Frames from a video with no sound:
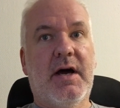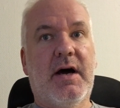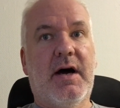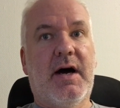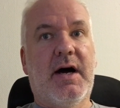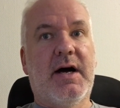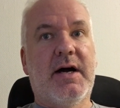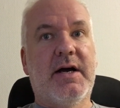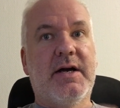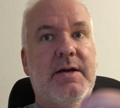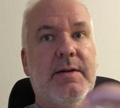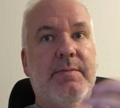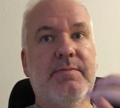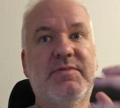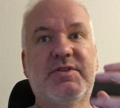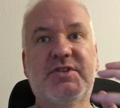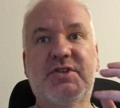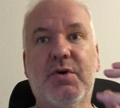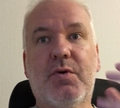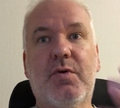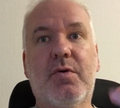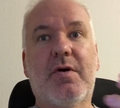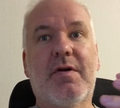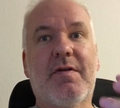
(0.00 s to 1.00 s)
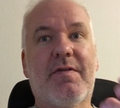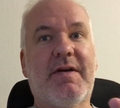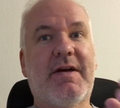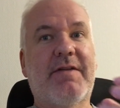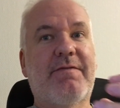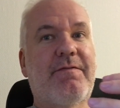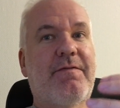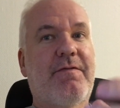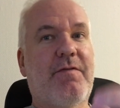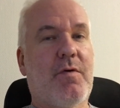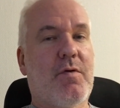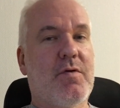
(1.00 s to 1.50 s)
I am sure
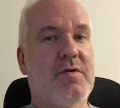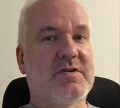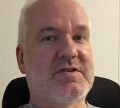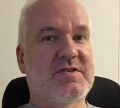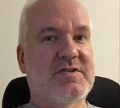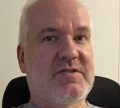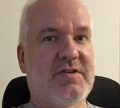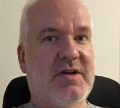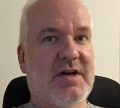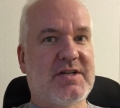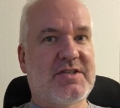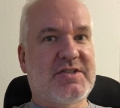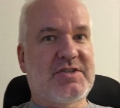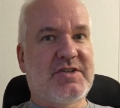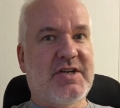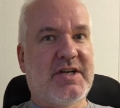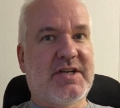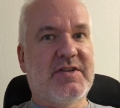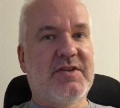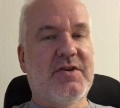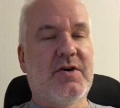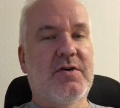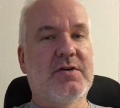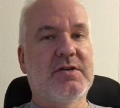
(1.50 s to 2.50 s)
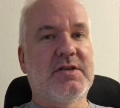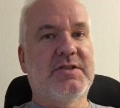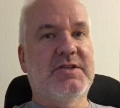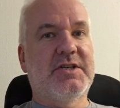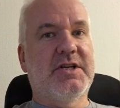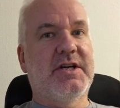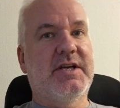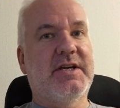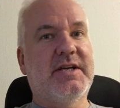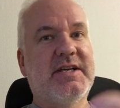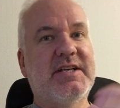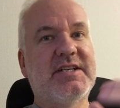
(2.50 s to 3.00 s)
that Force Touch
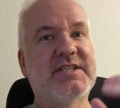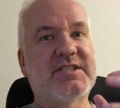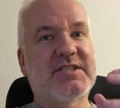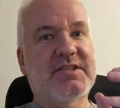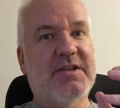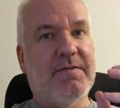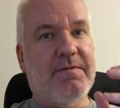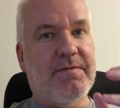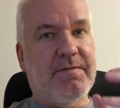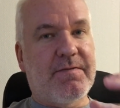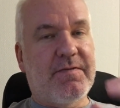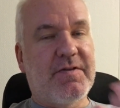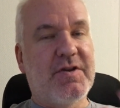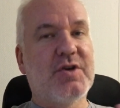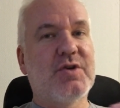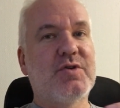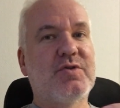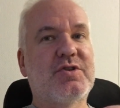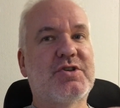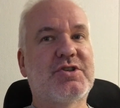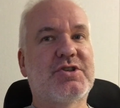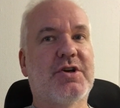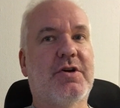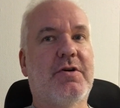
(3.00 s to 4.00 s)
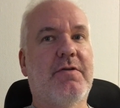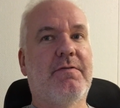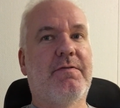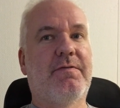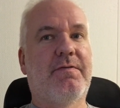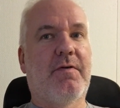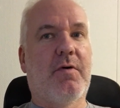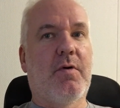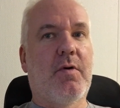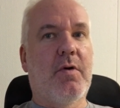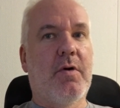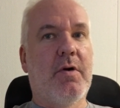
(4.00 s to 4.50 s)
technology is the future
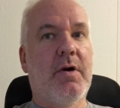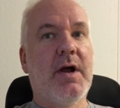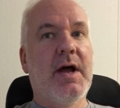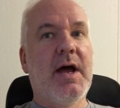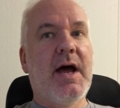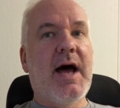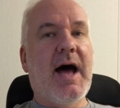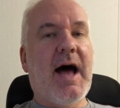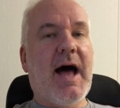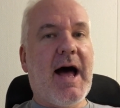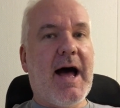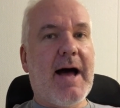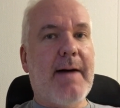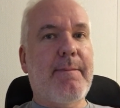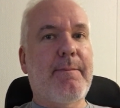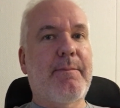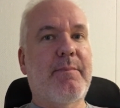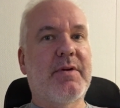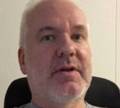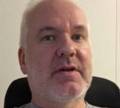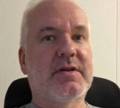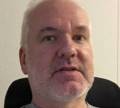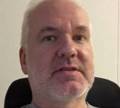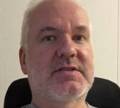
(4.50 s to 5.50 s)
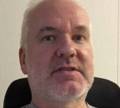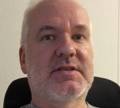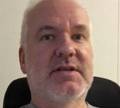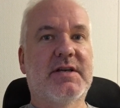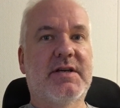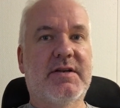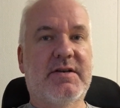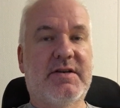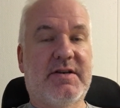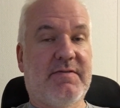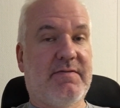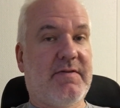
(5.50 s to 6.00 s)
for Apple's
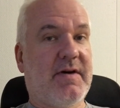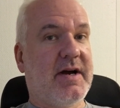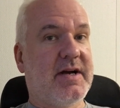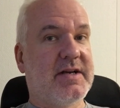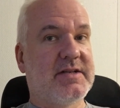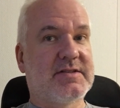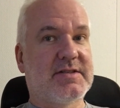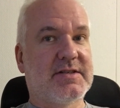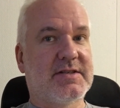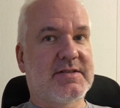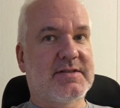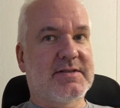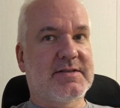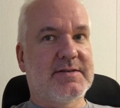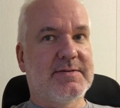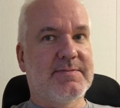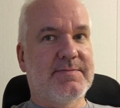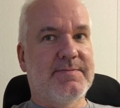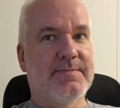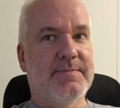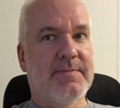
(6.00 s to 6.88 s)
devices.